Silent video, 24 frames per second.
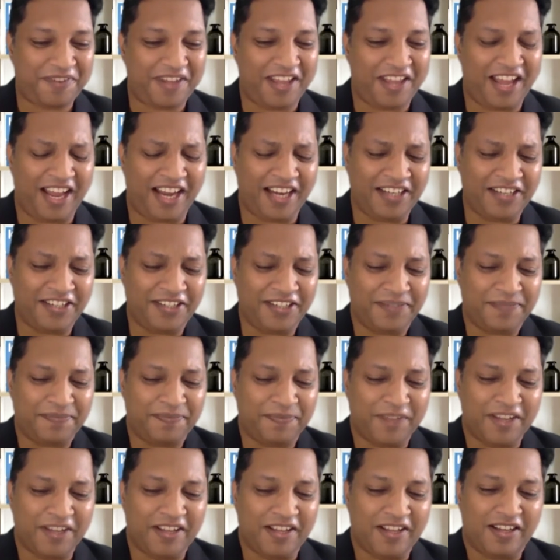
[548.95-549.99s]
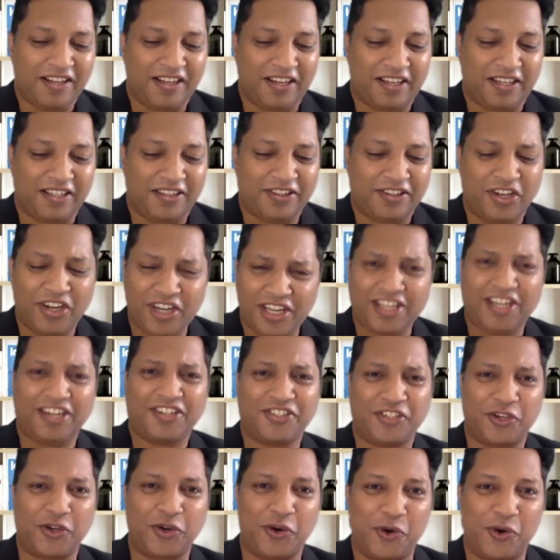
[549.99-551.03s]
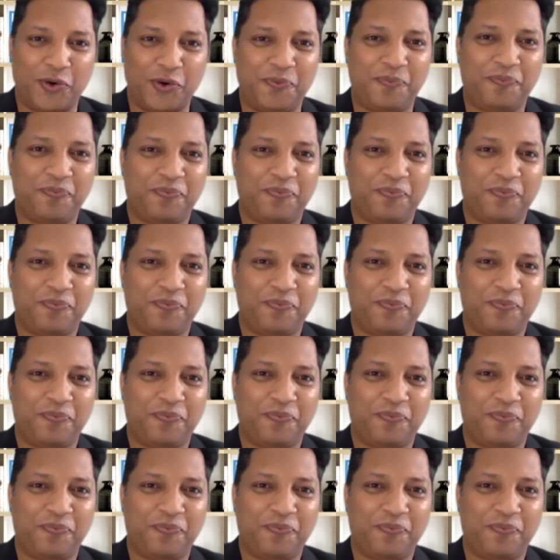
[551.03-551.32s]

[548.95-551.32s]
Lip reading: And 3 years ago,